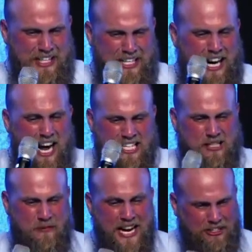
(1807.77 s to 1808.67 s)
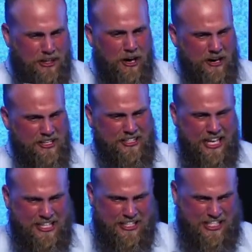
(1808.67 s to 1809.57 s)
And God speak to her and
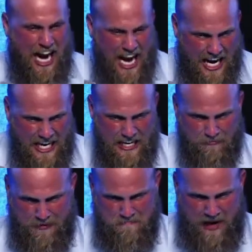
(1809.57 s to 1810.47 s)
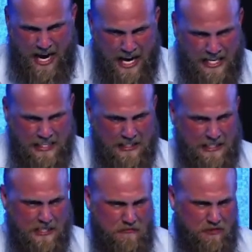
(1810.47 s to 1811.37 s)
say, Stay, remain,
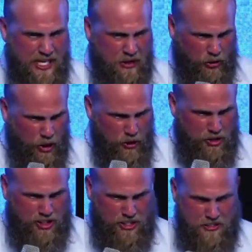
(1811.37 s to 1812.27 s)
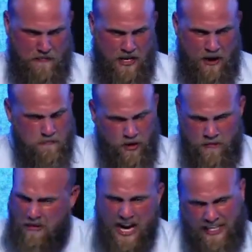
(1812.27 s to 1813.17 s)
dig roots. I'm
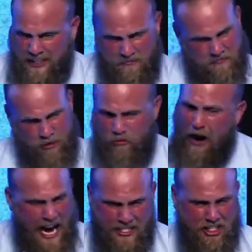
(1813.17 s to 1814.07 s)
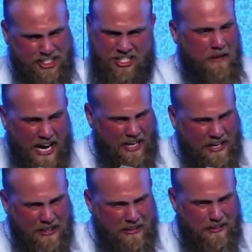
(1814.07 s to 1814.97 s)
going to make him a righteous
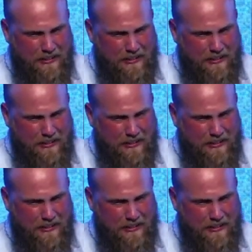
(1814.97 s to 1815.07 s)
man.